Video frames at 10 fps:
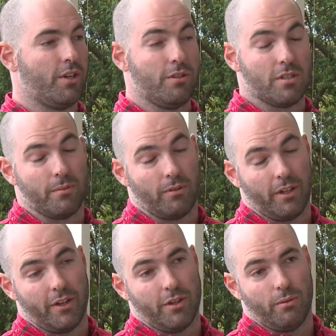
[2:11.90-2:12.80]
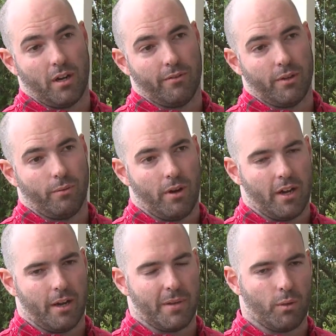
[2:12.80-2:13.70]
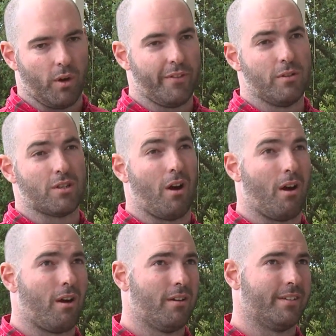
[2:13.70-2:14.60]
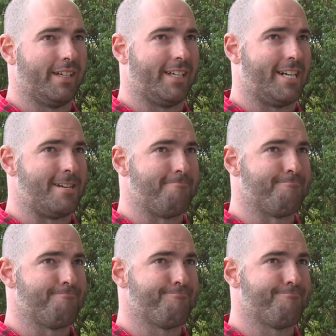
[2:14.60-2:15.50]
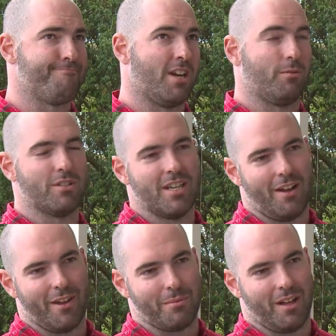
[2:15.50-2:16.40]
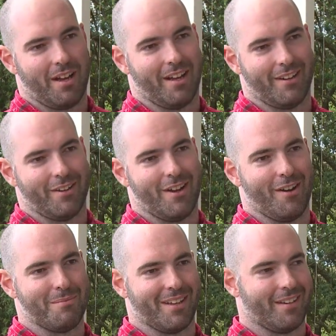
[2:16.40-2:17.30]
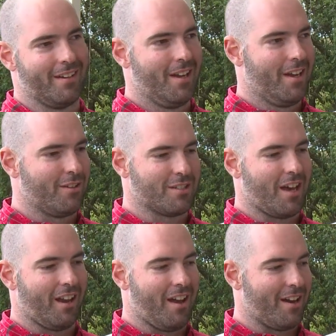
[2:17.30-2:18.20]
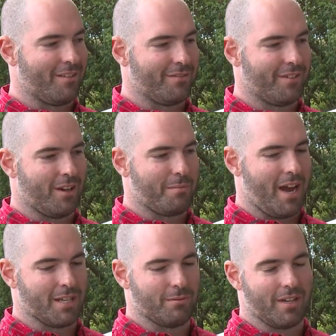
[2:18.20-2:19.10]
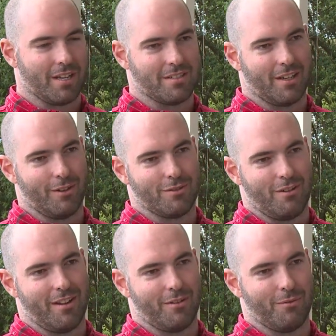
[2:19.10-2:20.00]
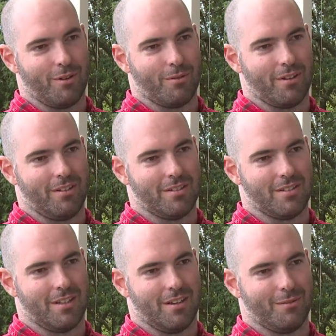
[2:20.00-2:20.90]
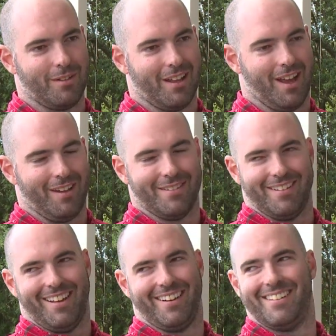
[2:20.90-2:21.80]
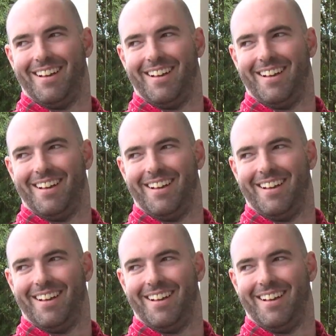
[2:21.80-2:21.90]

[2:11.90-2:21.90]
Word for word: can use them really to do whatever you want. I mean, what those are, um, you know, we'll see how they apply. I don't know. I mean, there's not a lot of, you know, pass protection that goes around in the real world, so we'll have,